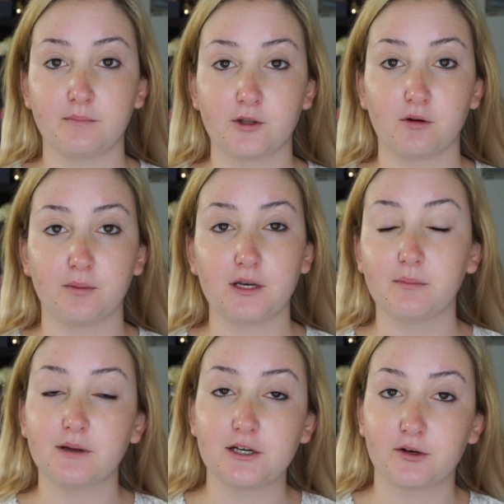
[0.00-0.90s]
little
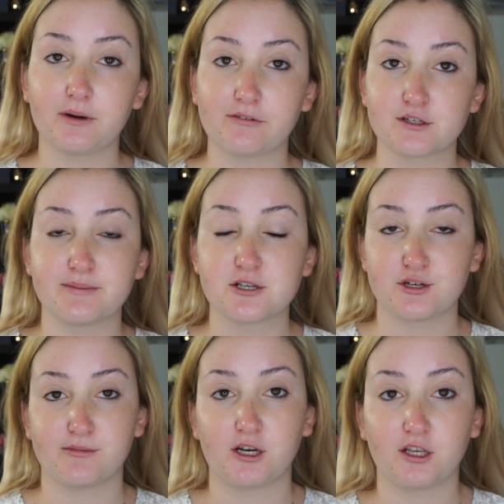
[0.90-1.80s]
beauty blender or whatever
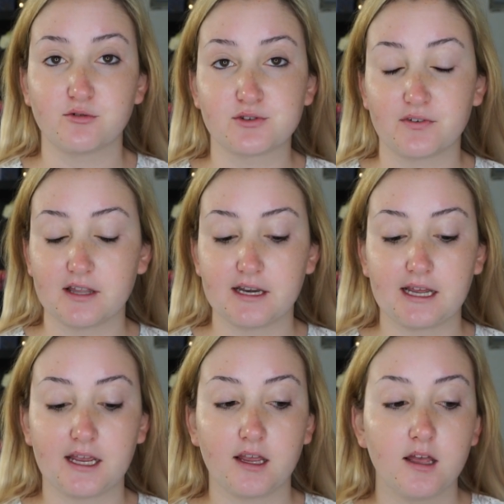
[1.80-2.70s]
sponge I'm going to use for the
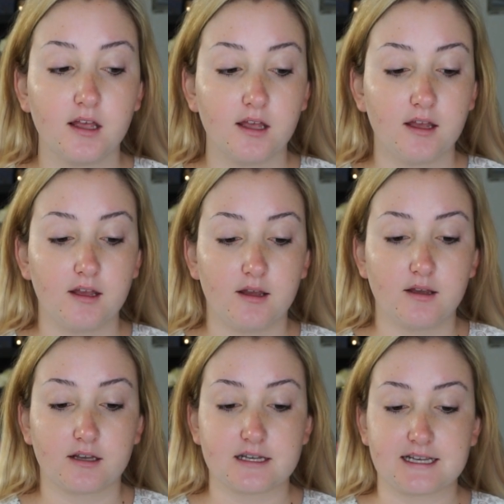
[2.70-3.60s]
day,
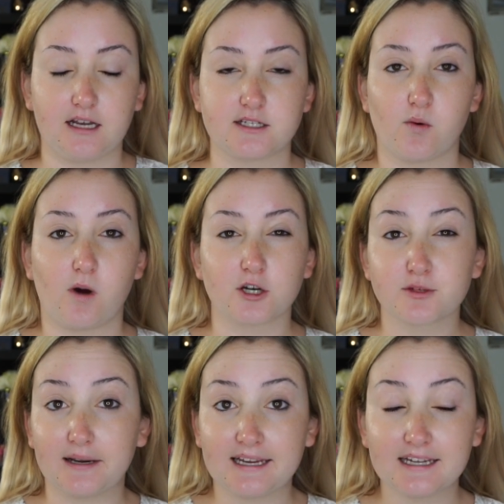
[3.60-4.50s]
because I like to
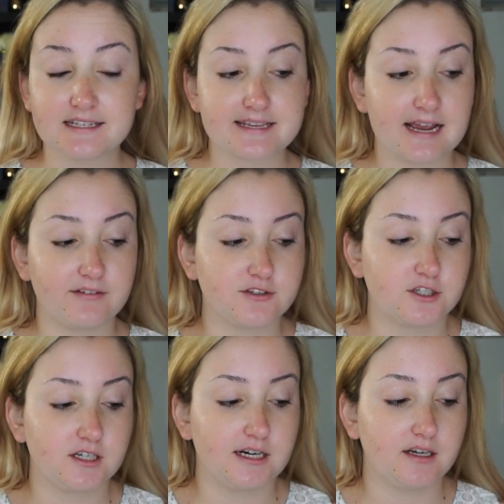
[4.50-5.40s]
wash my hands
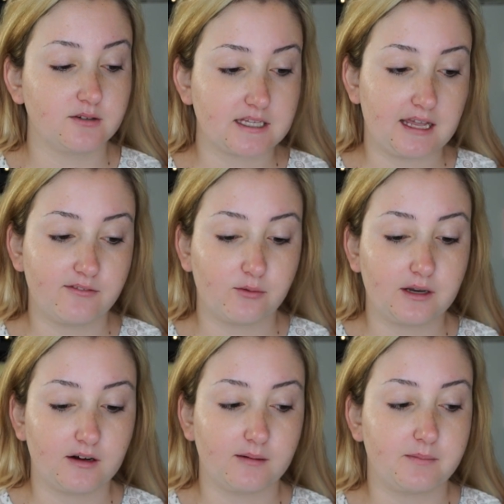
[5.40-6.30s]
after. I know it's kind of
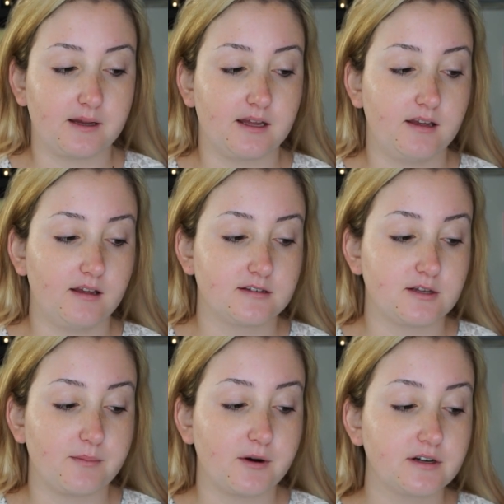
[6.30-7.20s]
weird, but
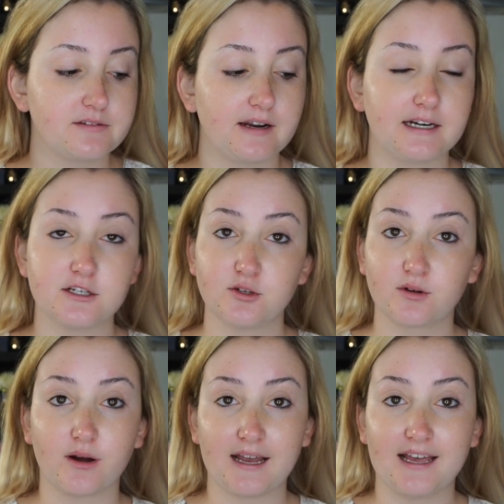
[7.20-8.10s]
so I'm already ready to
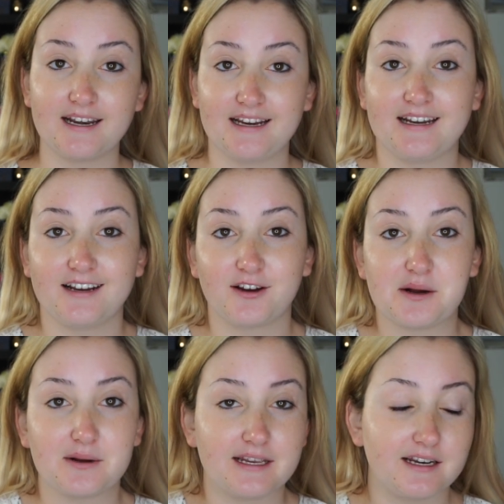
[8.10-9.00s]
go ahead and
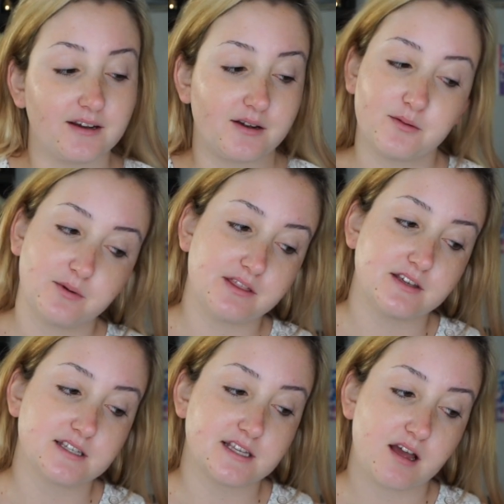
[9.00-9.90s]
go in
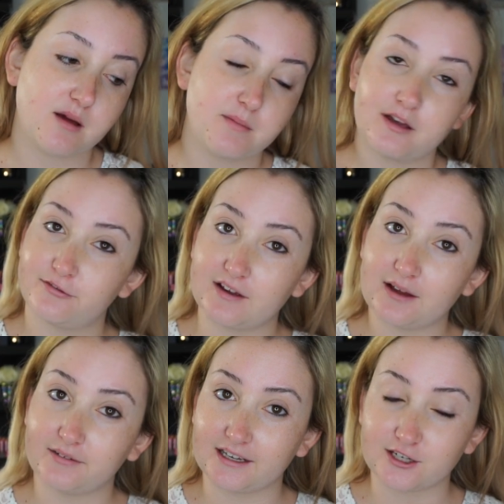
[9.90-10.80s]
with some
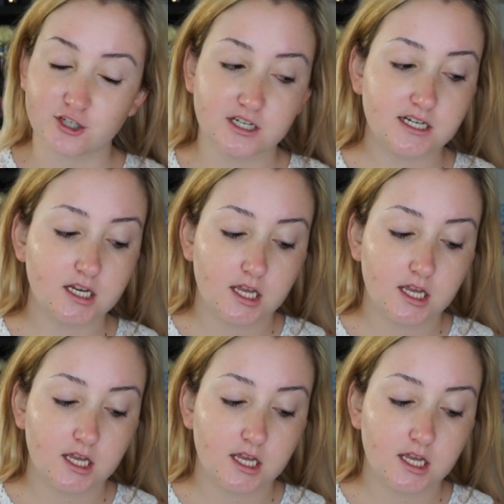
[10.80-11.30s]
foundation.